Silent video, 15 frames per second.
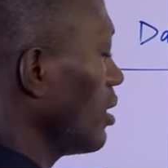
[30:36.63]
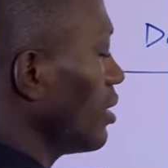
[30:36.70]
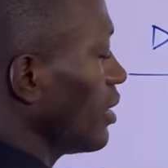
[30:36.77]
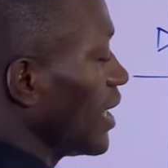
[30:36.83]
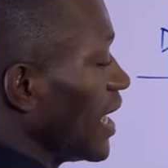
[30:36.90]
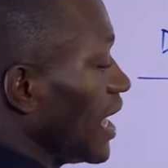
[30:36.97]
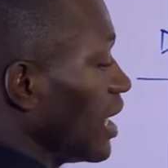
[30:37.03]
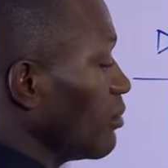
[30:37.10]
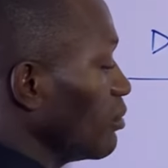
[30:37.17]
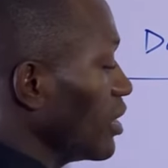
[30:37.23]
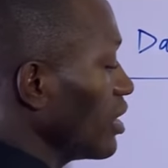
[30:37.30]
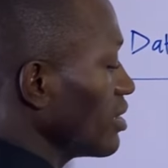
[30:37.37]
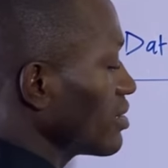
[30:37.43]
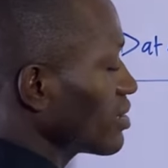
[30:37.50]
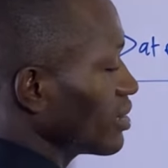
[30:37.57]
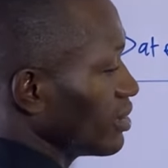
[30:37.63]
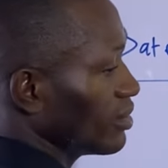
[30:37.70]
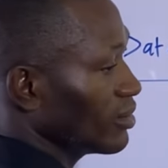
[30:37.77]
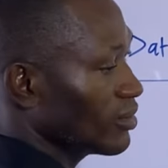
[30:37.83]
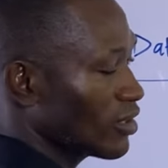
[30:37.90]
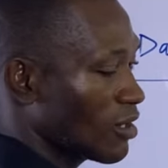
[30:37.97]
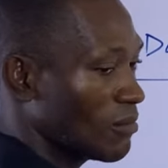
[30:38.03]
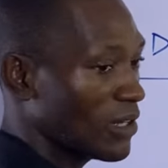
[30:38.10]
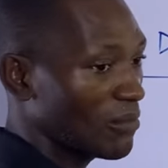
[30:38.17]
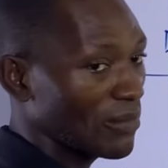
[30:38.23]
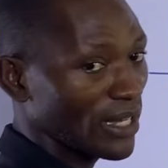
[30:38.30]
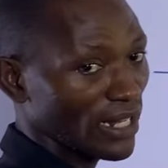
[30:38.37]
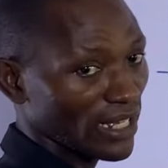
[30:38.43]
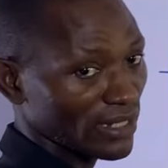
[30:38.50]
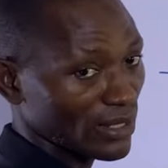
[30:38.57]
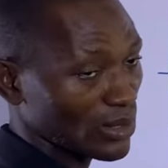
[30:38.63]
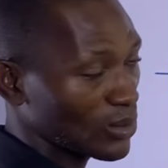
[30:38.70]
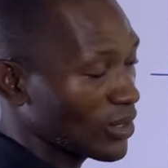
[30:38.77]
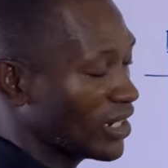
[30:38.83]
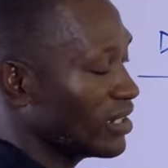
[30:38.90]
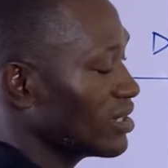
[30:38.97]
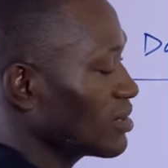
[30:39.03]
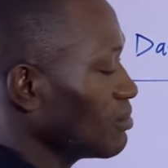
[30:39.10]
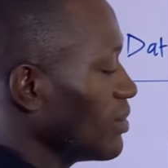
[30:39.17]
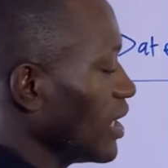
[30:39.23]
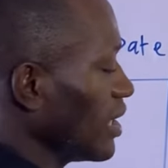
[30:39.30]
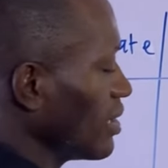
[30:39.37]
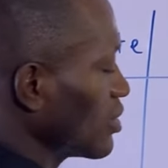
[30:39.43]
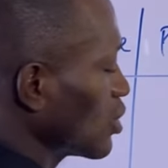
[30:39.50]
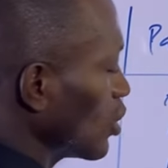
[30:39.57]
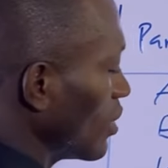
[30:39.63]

Liability, normal balance, credit balance.